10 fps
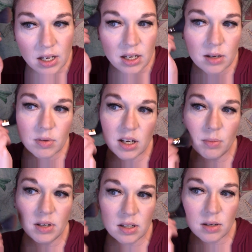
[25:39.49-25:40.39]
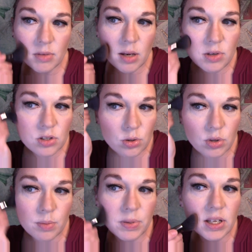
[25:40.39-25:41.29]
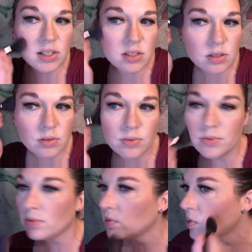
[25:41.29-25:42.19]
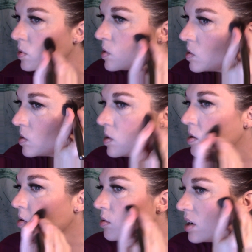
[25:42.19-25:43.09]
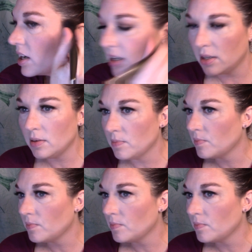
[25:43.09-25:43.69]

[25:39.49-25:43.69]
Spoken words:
I'm coming to a place of where I can